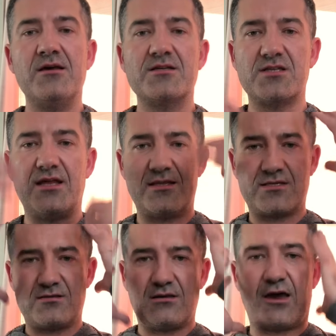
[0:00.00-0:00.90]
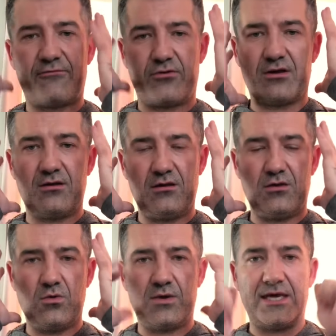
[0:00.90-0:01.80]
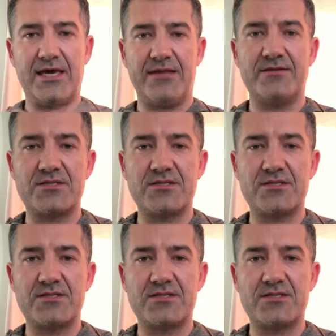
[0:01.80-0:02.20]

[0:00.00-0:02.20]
So that's covering your head.